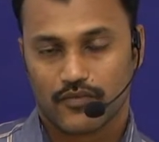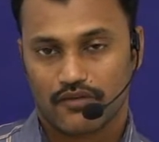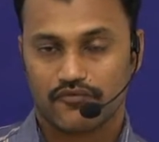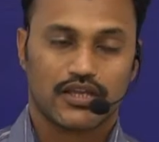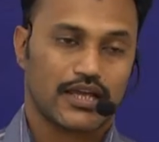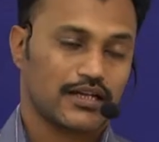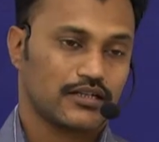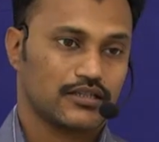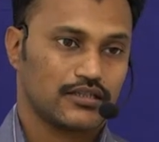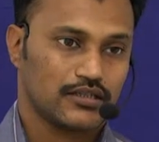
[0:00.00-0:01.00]
Every
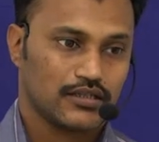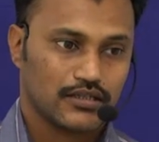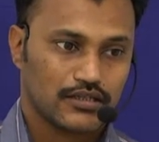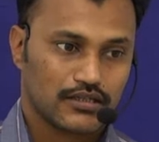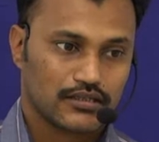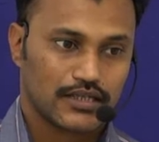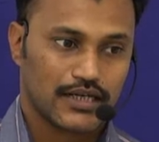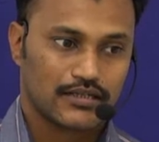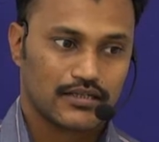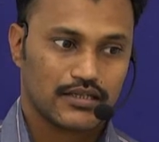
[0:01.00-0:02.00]
character
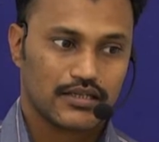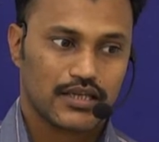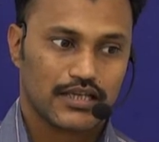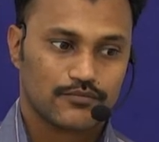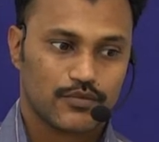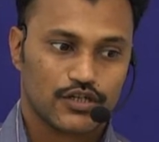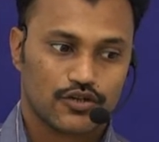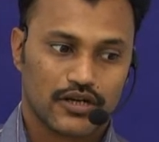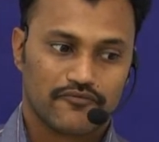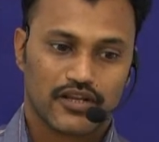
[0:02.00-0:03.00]
that he has built,
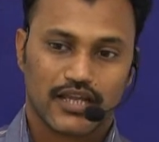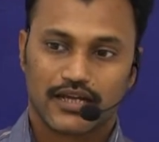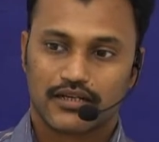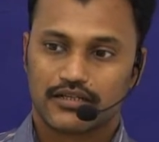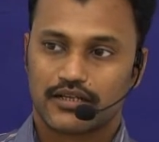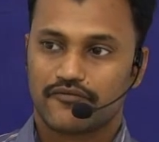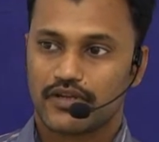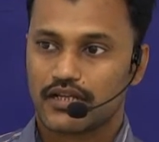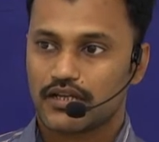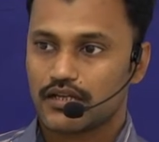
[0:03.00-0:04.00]
or every character,
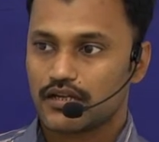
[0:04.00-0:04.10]
every